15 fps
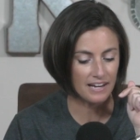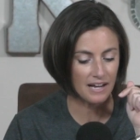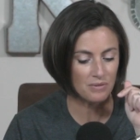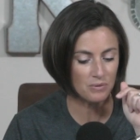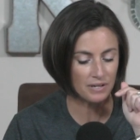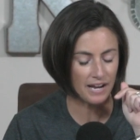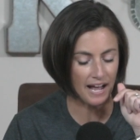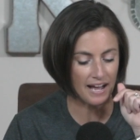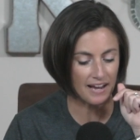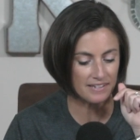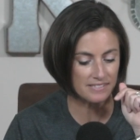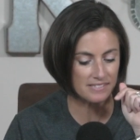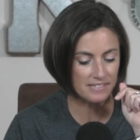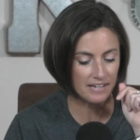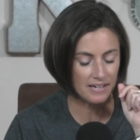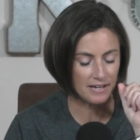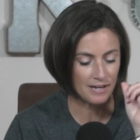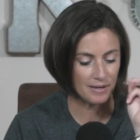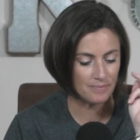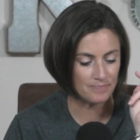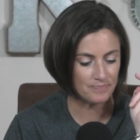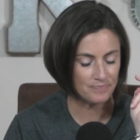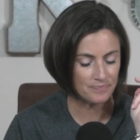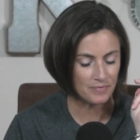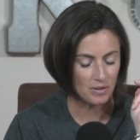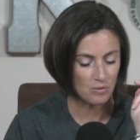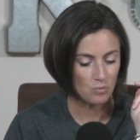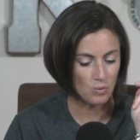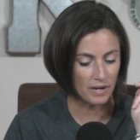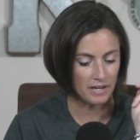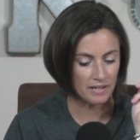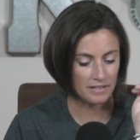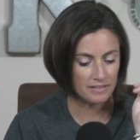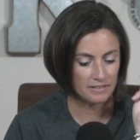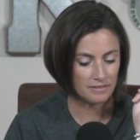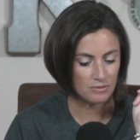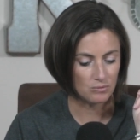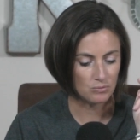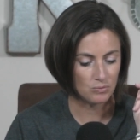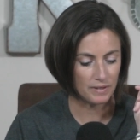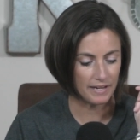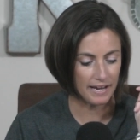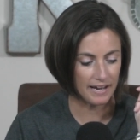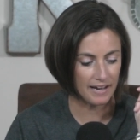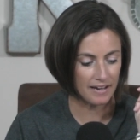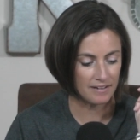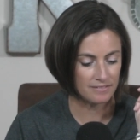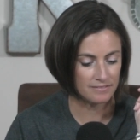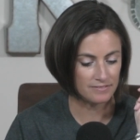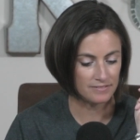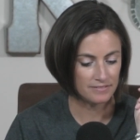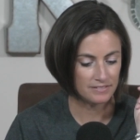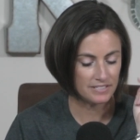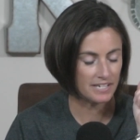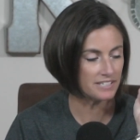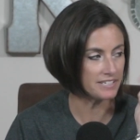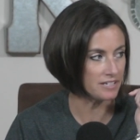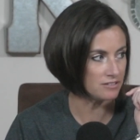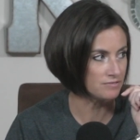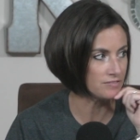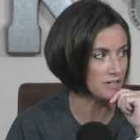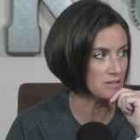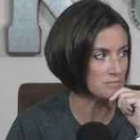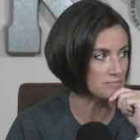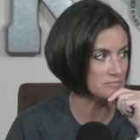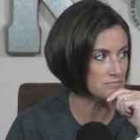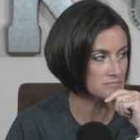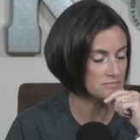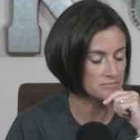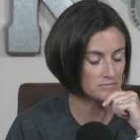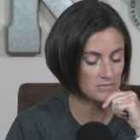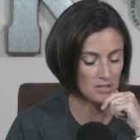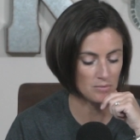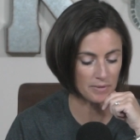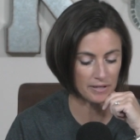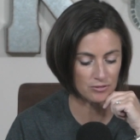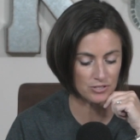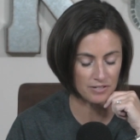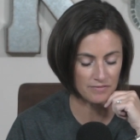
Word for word: I want to ask um, when we have Danielle from the Michael J.